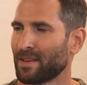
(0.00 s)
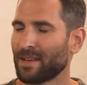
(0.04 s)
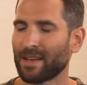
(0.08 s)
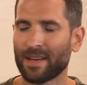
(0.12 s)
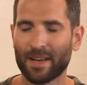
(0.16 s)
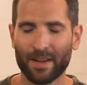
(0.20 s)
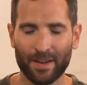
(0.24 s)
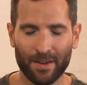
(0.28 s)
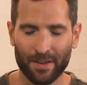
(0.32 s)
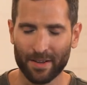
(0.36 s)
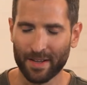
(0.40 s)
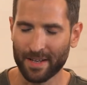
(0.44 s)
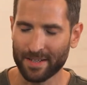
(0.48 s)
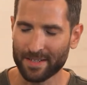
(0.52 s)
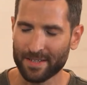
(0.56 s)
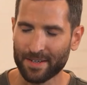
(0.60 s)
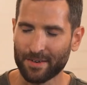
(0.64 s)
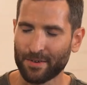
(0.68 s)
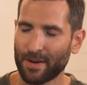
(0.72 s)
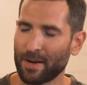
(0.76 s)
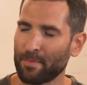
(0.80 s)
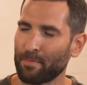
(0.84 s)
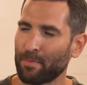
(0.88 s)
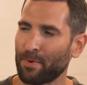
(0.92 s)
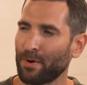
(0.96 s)
Yeah, that's a
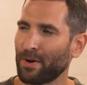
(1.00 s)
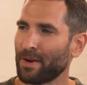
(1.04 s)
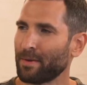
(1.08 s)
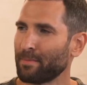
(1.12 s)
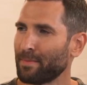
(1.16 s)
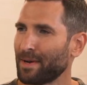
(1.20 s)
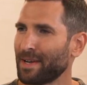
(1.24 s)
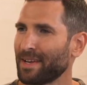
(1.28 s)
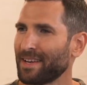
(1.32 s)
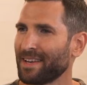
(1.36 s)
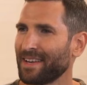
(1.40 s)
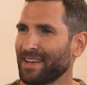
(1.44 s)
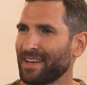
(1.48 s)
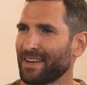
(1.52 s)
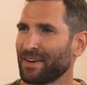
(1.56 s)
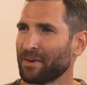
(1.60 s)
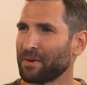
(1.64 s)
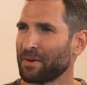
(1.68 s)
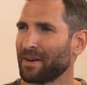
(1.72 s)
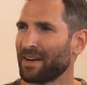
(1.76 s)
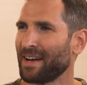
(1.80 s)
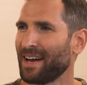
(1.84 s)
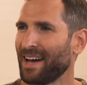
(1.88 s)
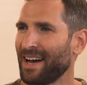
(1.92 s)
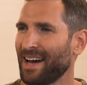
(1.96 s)
great point. But
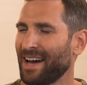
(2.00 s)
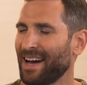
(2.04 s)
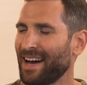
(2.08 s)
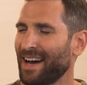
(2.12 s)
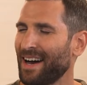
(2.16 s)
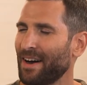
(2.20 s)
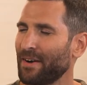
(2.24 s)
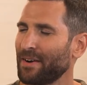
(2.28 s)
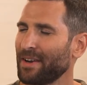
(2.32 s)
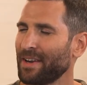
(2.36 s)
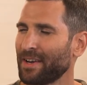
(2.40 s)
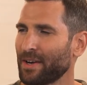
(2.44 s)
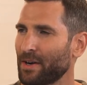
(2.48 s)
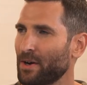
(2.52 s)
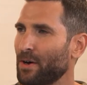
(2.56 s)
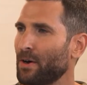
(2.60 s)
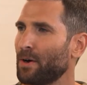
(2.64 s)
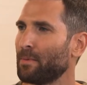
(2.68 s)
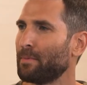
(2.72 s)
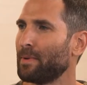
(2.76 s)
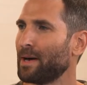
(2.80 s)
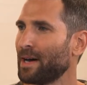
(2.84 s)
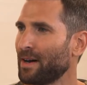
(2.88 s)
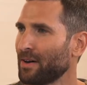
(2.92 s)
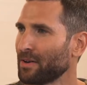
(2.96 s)
how do you go
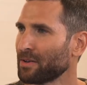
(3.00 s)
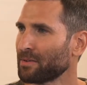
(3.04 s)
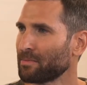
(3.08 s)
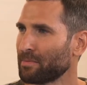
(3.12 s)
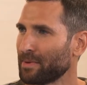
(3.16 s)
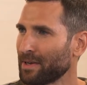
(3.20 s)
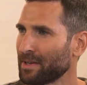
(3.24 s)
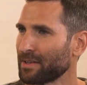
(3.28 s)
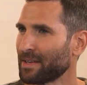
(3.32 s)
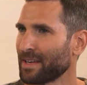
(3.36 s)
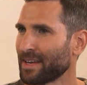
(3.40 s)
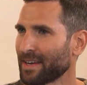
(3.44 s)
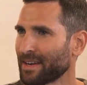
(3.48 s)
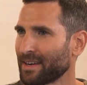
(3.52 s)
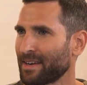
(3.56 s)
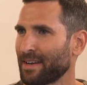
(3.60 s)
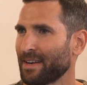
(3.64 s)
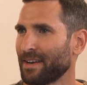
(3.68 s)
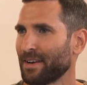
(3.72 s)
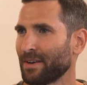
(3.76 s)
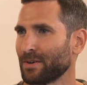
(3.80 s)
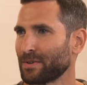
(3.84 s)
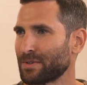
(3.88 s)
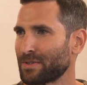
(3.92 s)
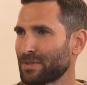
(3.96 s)
about building
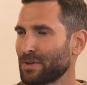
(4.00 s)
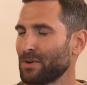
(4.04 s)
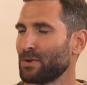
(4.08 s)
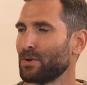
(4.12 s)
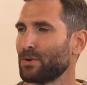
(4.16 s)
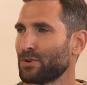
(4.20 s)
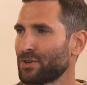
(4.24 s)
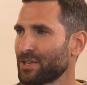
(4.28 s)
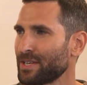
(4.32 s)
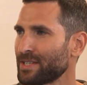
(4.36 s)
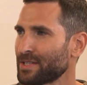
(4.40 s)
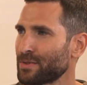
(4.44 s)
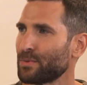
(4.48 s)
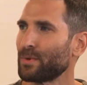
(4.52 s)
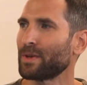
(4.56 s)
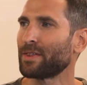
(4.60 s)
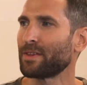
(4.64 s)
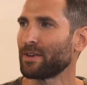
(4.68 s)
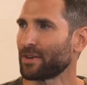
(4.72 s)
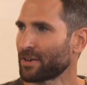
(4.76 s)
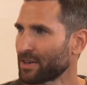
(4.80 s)
solutions with your